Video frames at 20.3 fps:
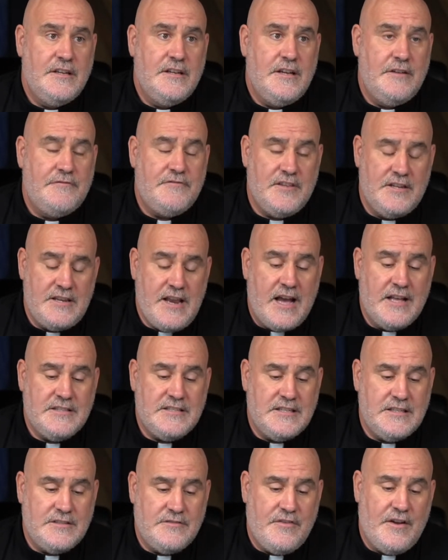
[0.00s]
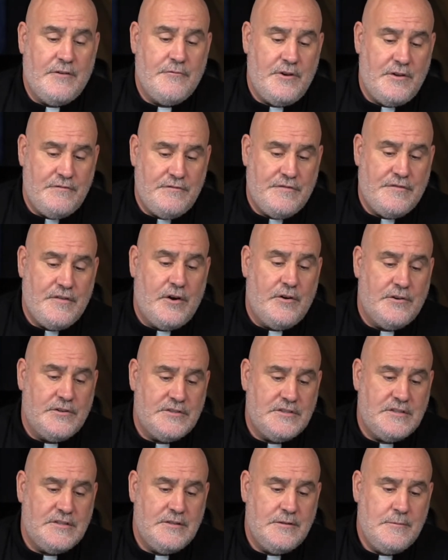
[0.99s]
if the Nazis found it
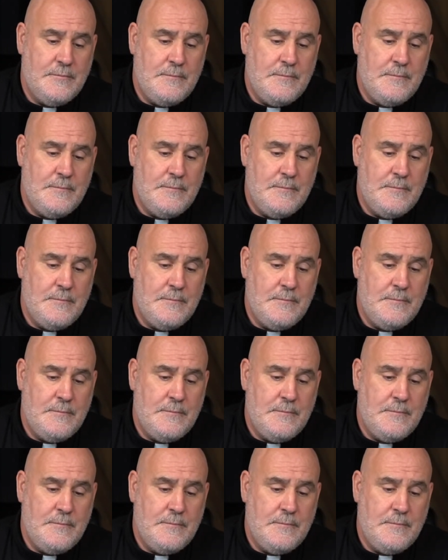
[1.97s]
first.